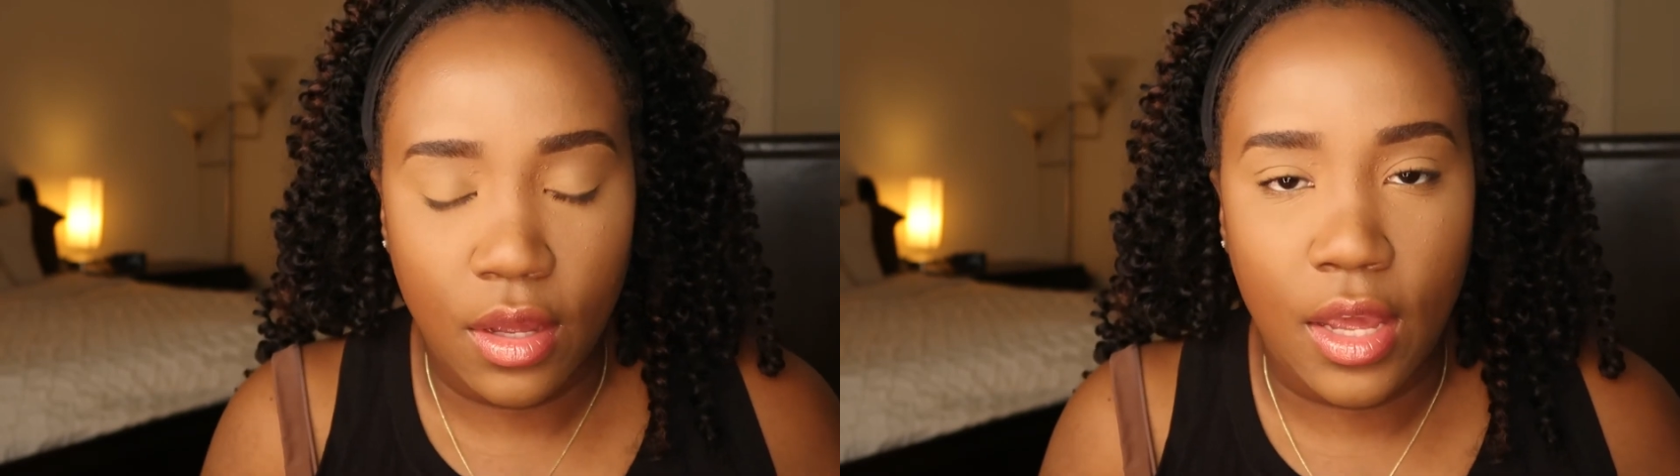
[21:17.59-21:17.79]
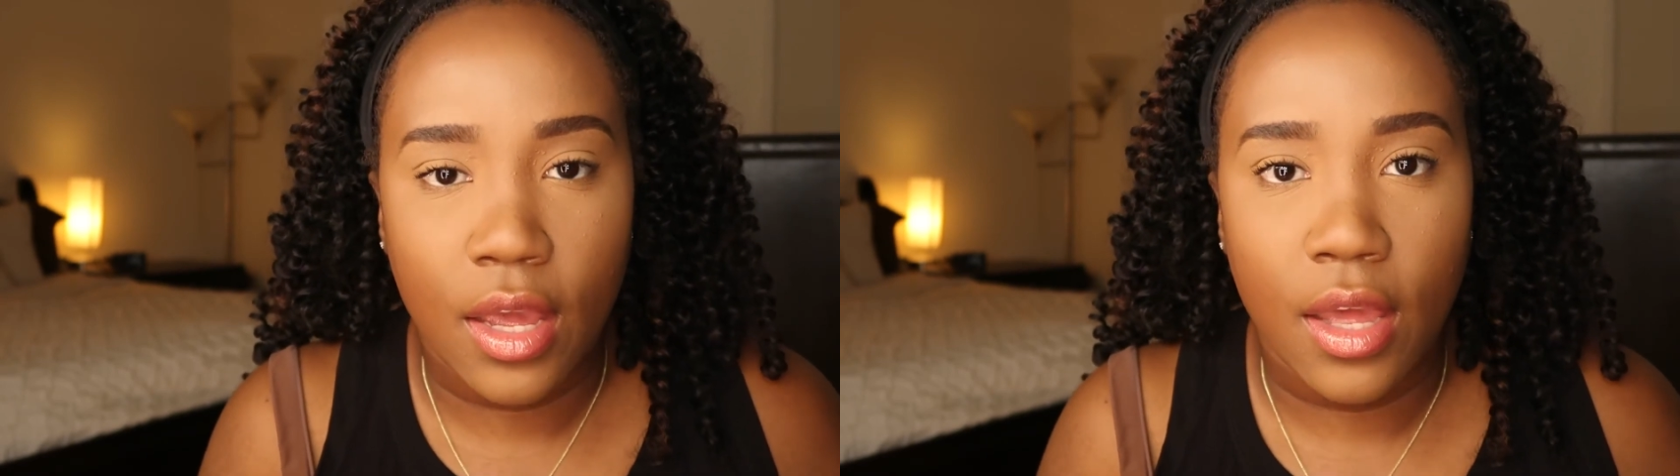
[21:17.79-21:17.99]

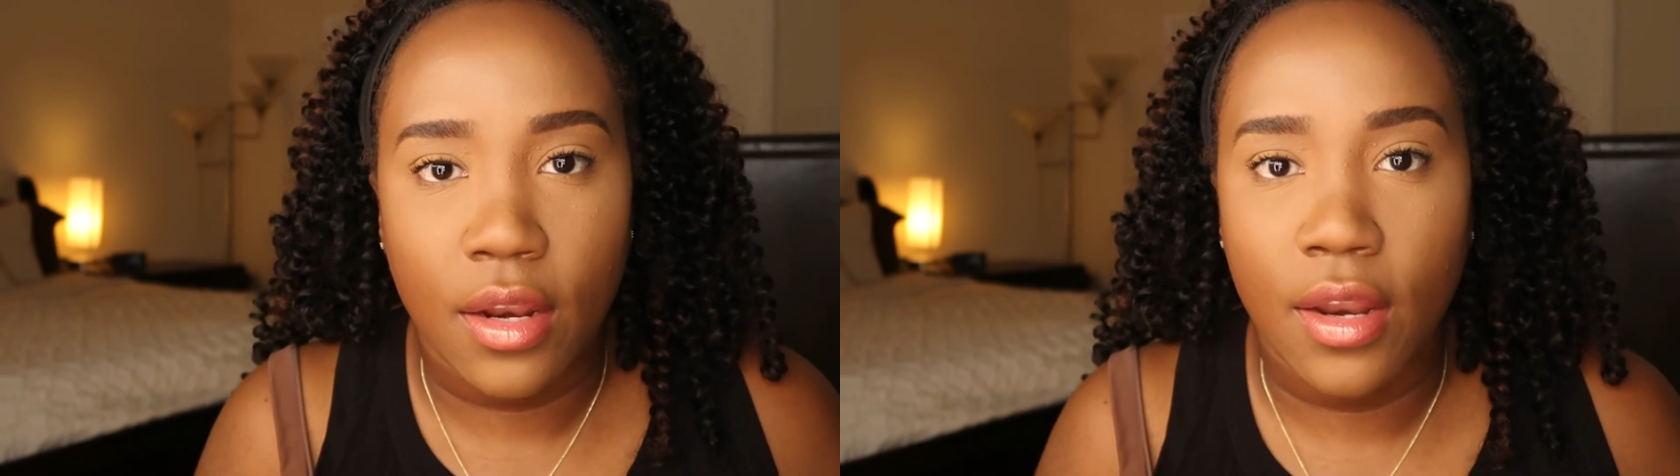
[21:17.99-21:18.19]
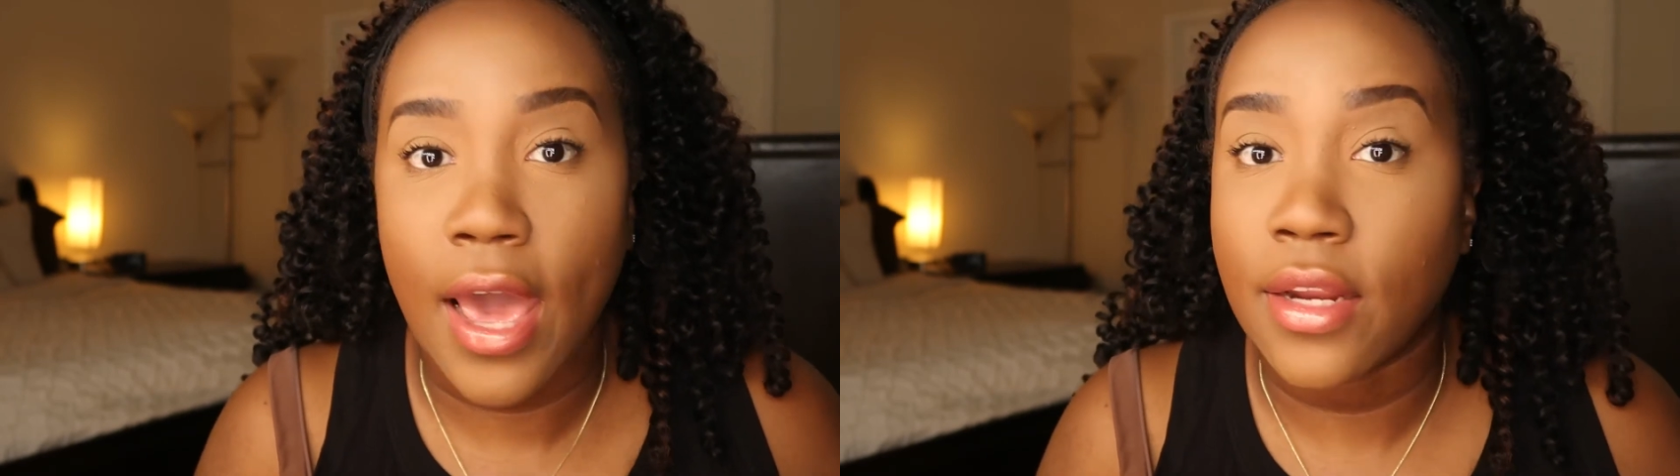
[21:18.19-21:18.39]

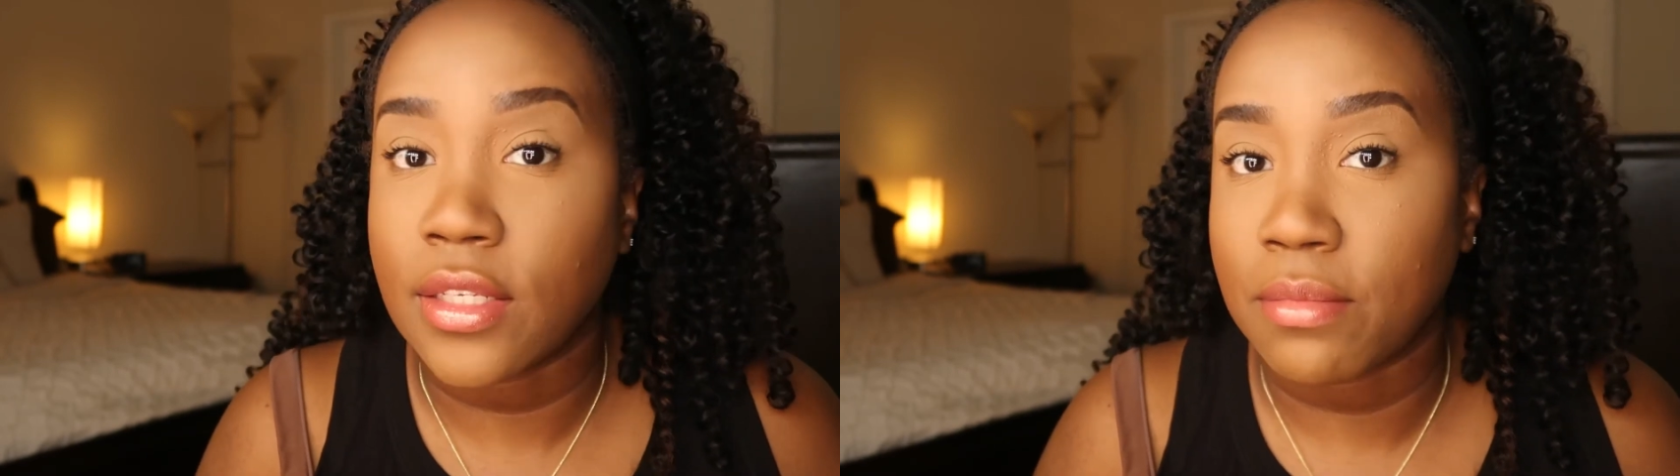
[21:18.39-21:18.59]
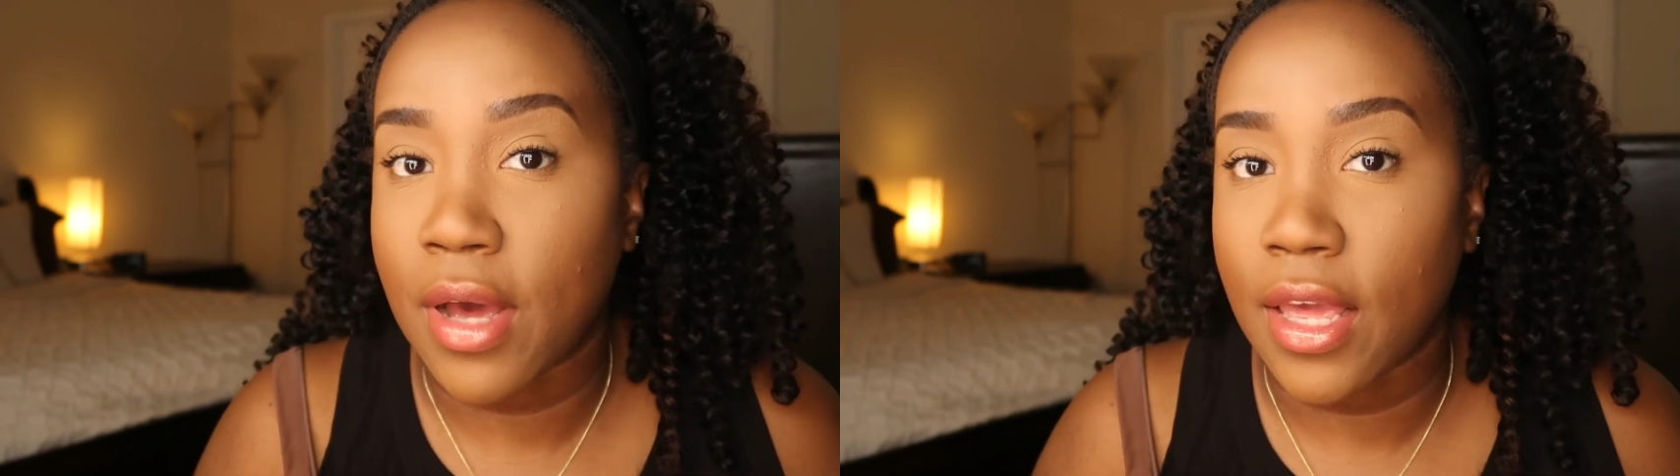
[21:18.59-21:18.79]
and that
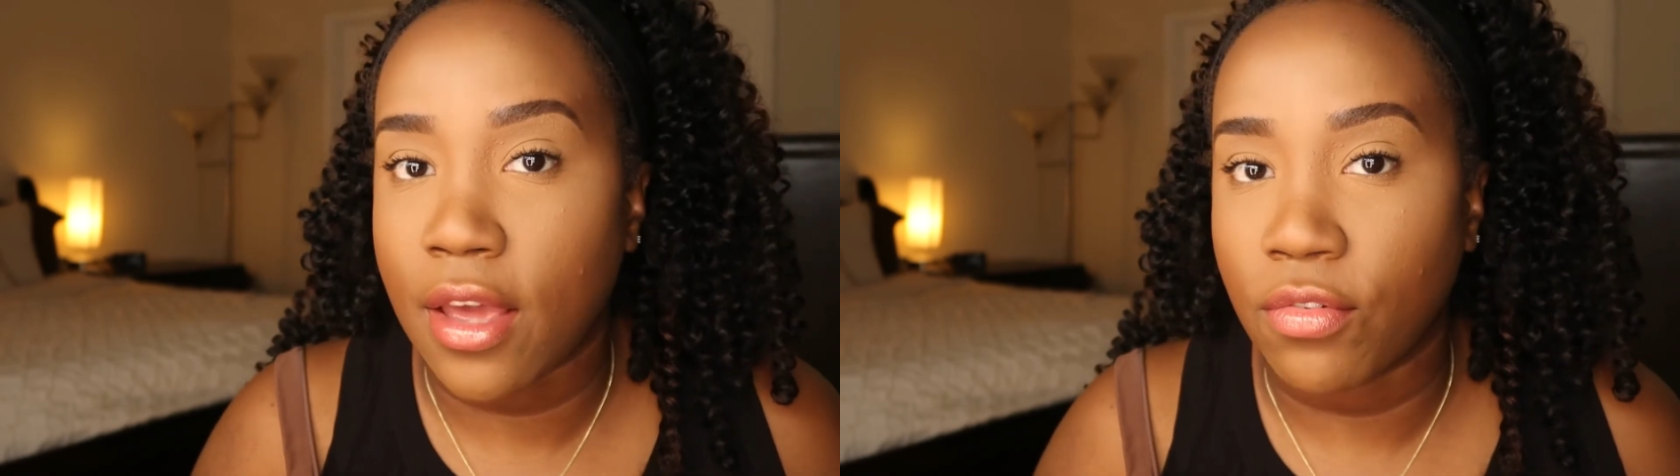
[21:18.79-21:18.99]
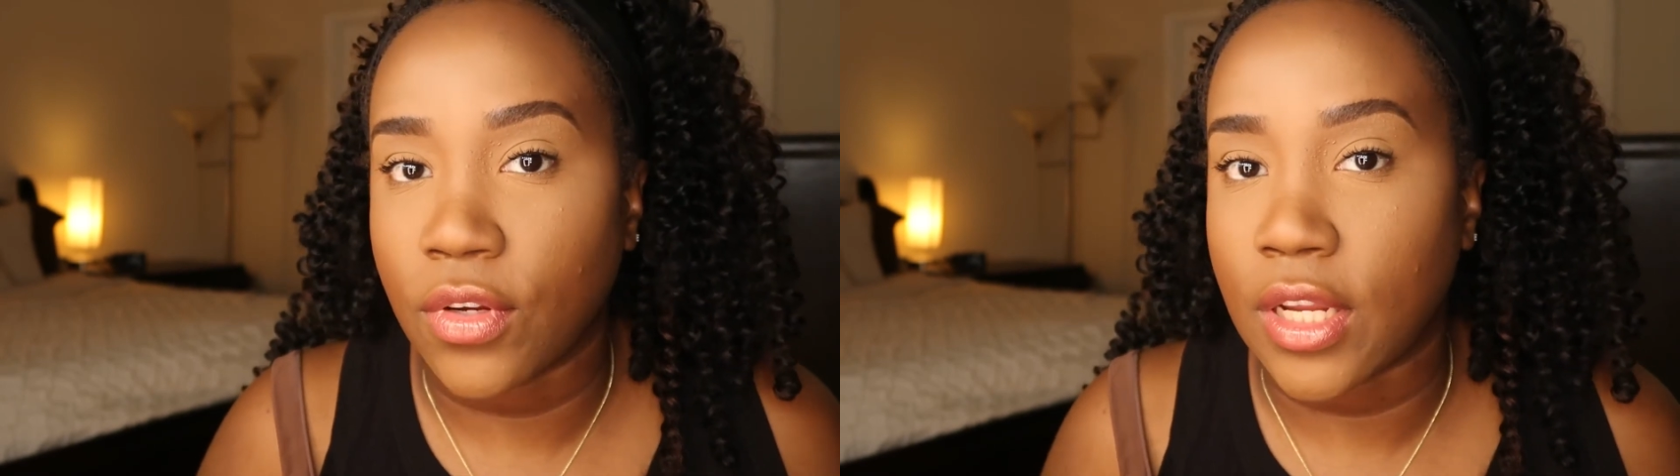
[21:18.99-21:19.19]
is my
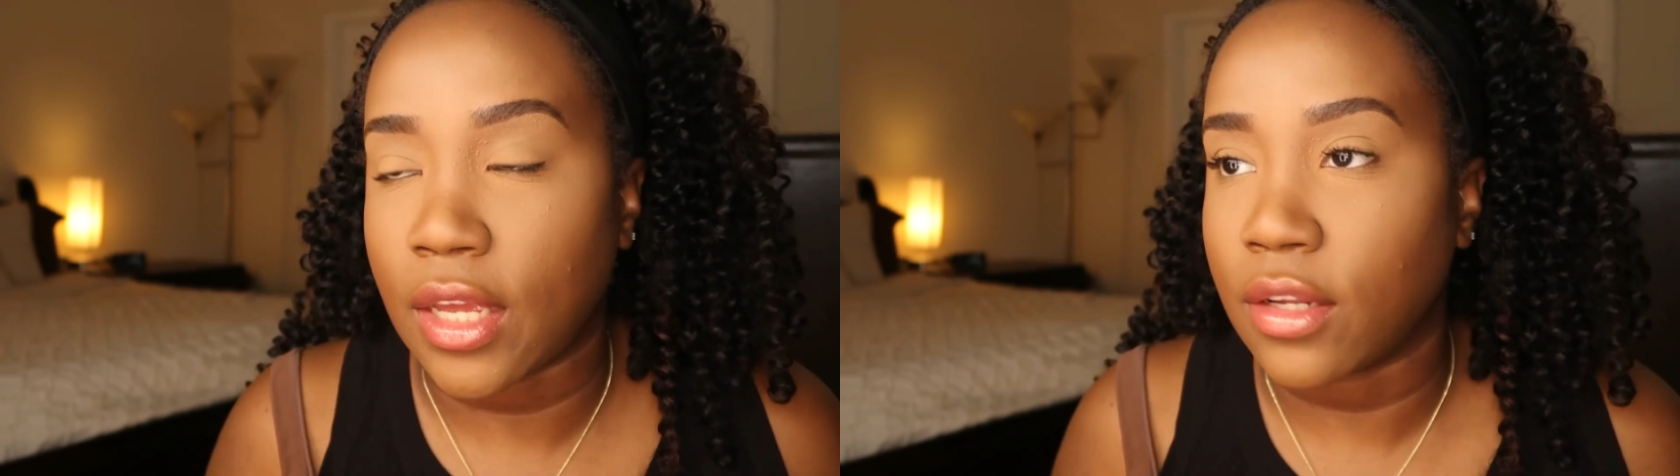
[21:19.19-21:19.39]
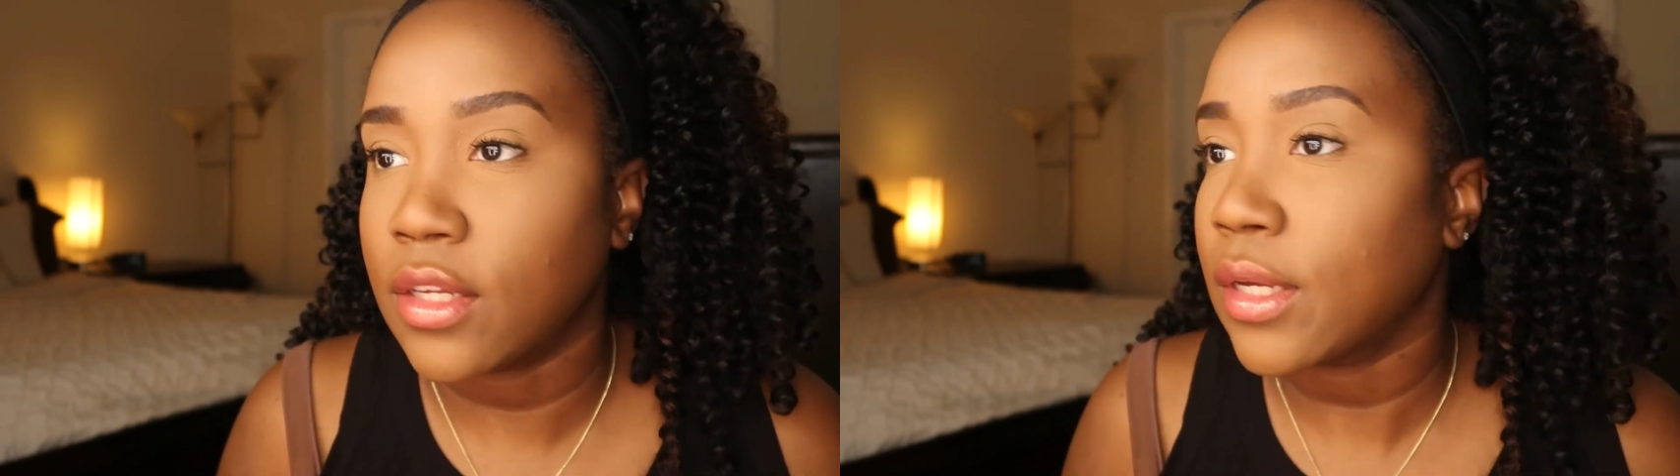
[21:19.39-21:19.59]

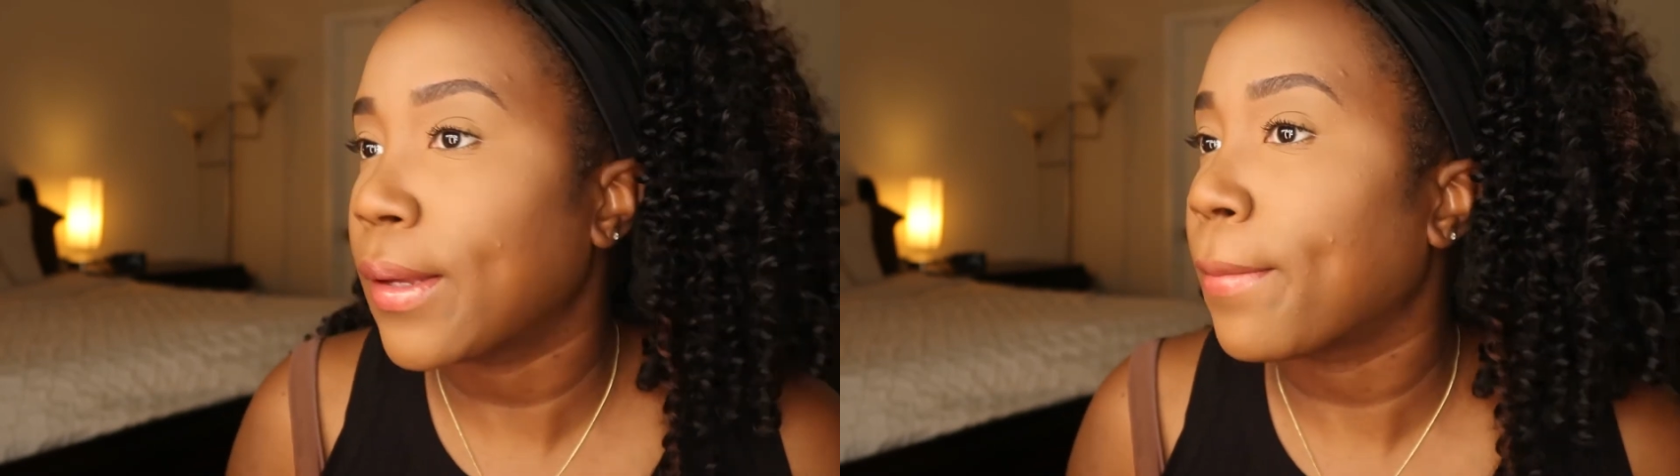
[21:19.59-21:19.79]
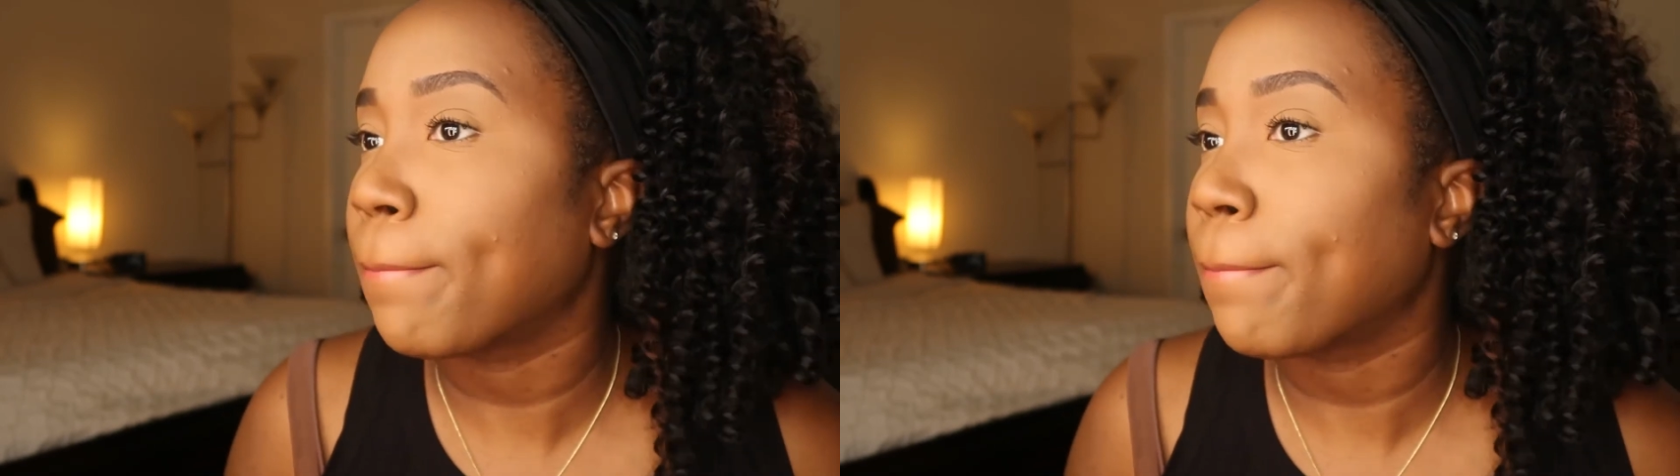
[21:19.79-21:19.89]
everyday look.